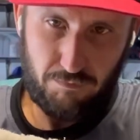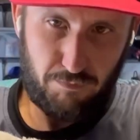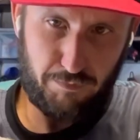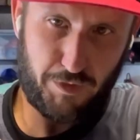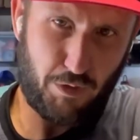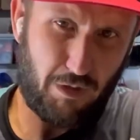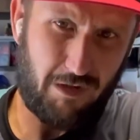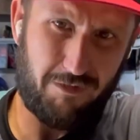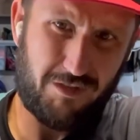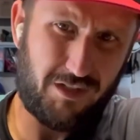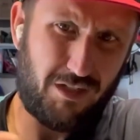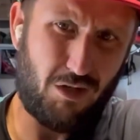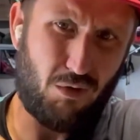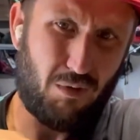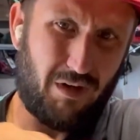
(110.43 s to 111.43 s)
you obviously
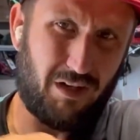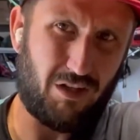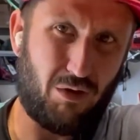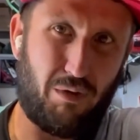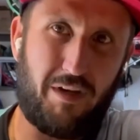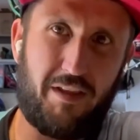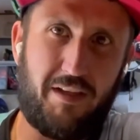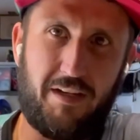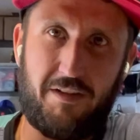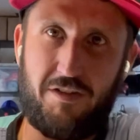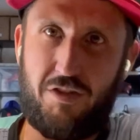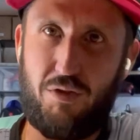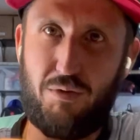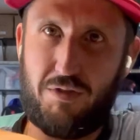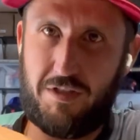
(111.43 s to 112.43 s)
don't want to go anything
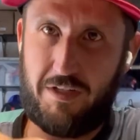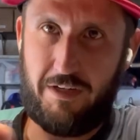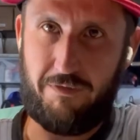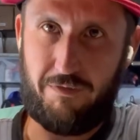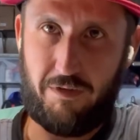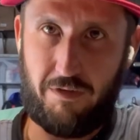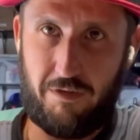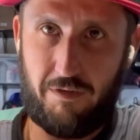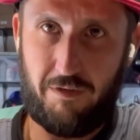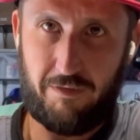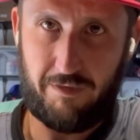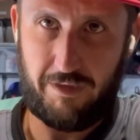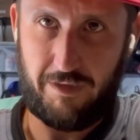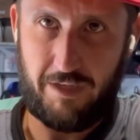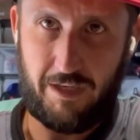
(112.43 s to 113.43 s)
too stiffer
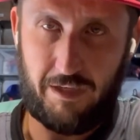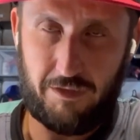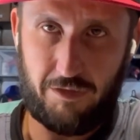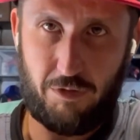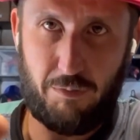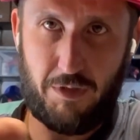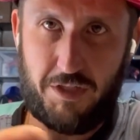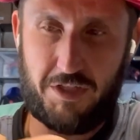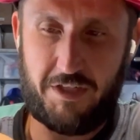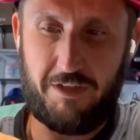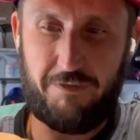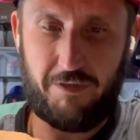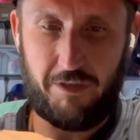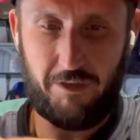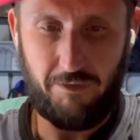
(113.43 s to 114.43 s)
than that, too much
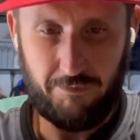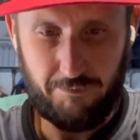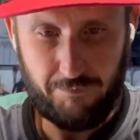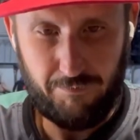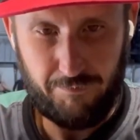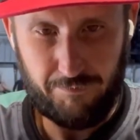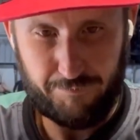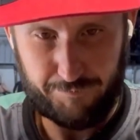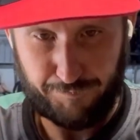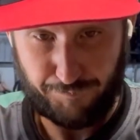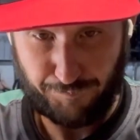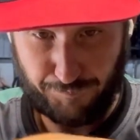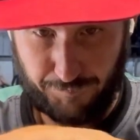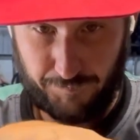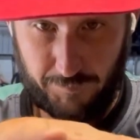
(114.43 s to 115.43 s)
stiffer.
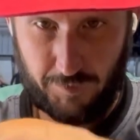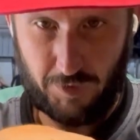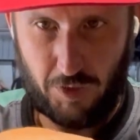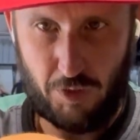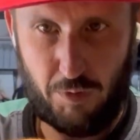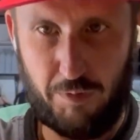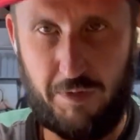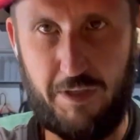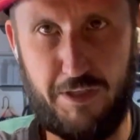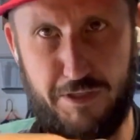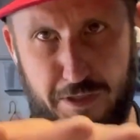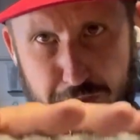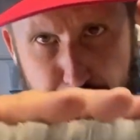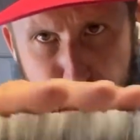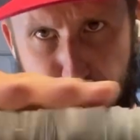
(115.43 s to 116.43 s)
So this
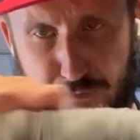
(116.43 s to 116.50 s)
is a